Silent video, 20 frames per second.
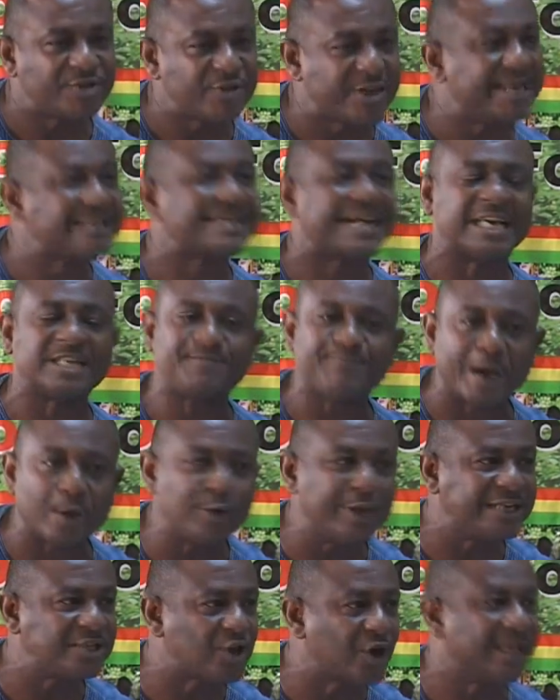traders can
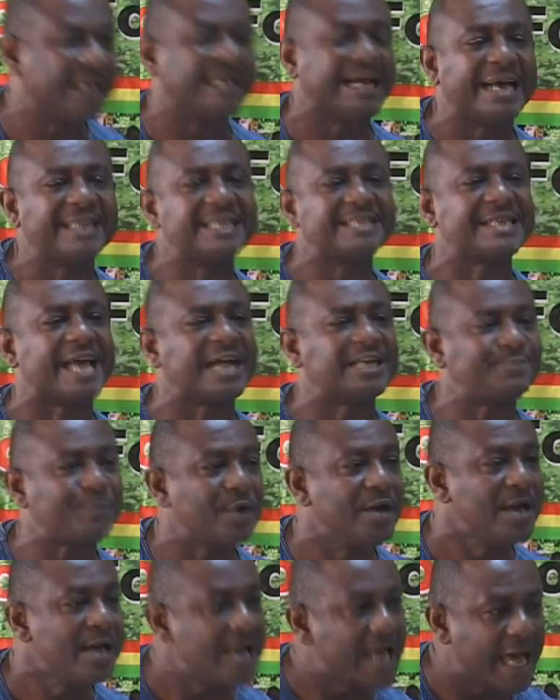speculate on and others are
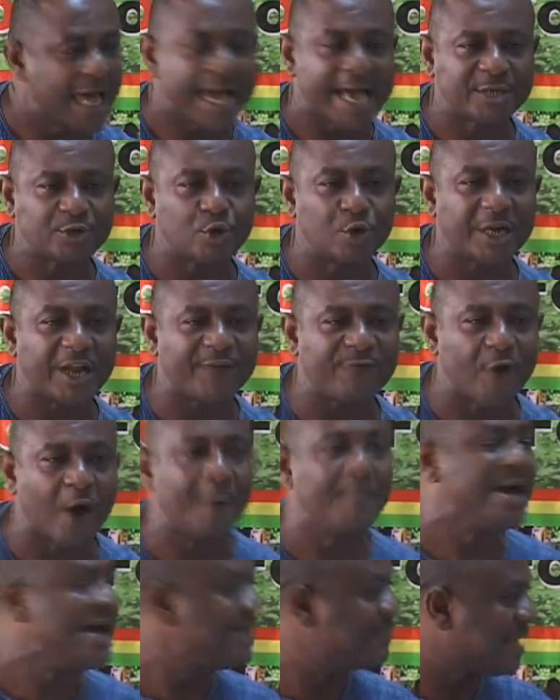excluded
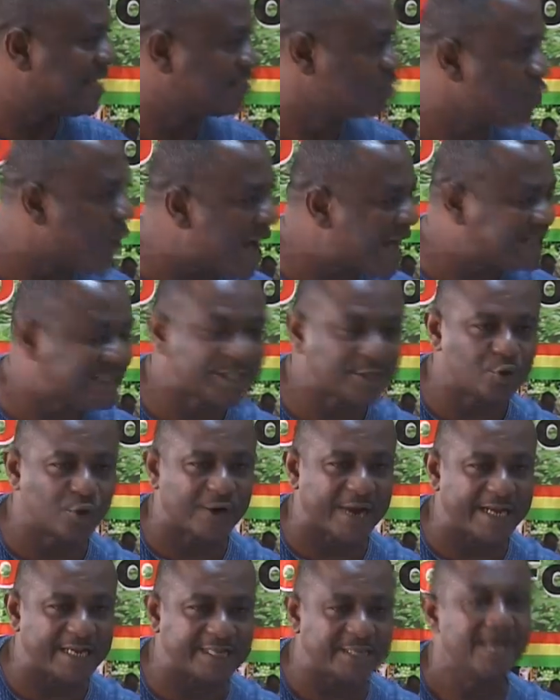from, there's no access to
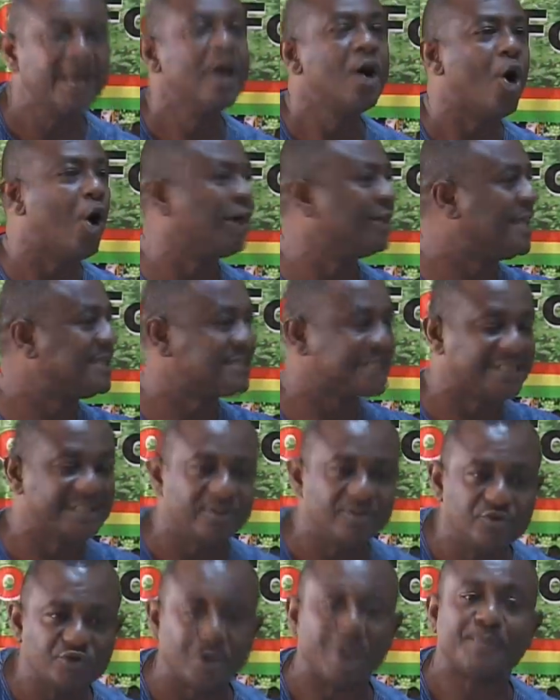credit, or there's a
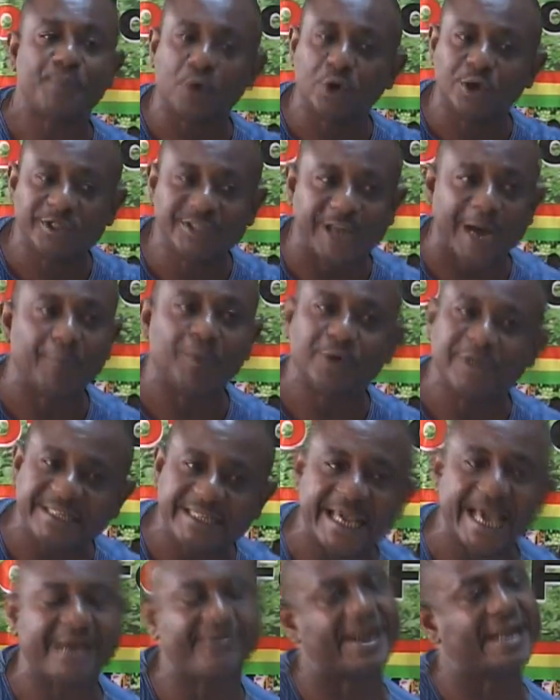double
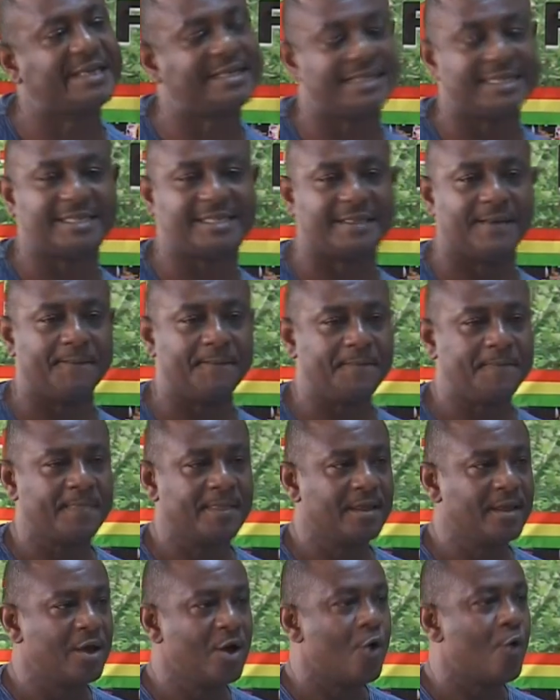tier credit system
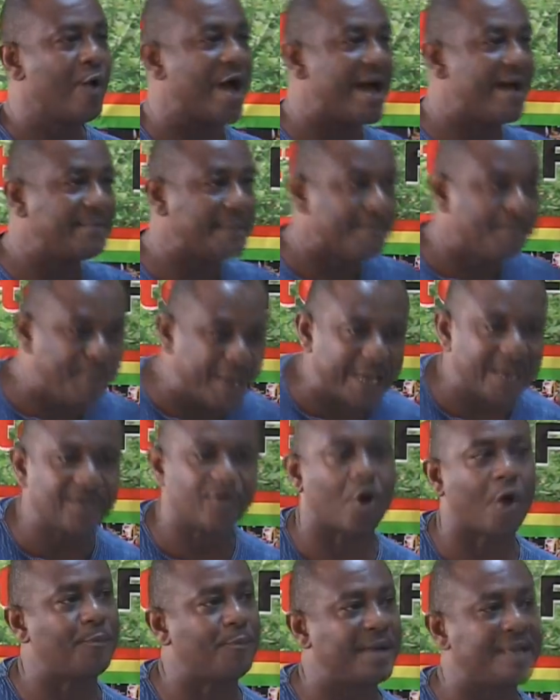where the big
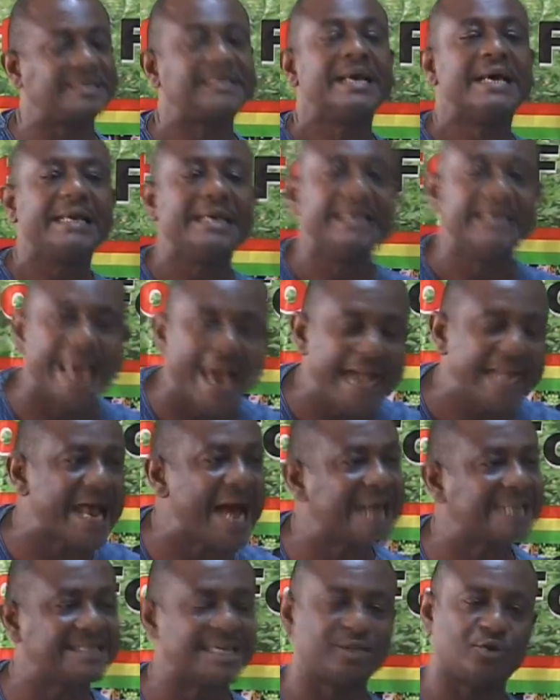corporates gain
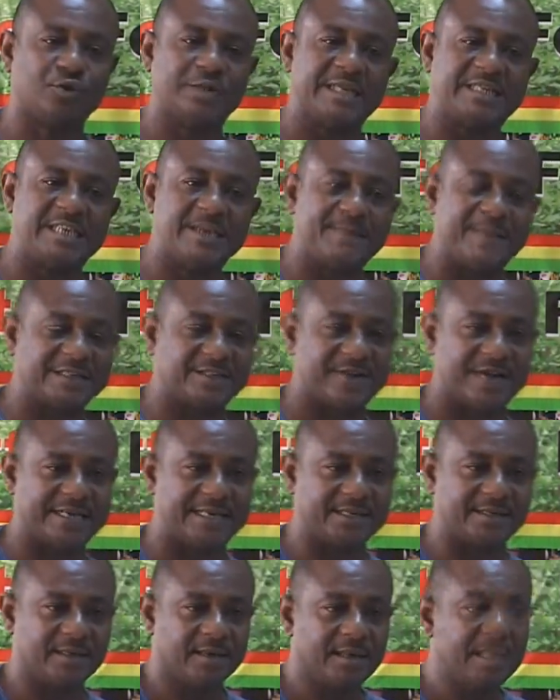access to the cheapest credit,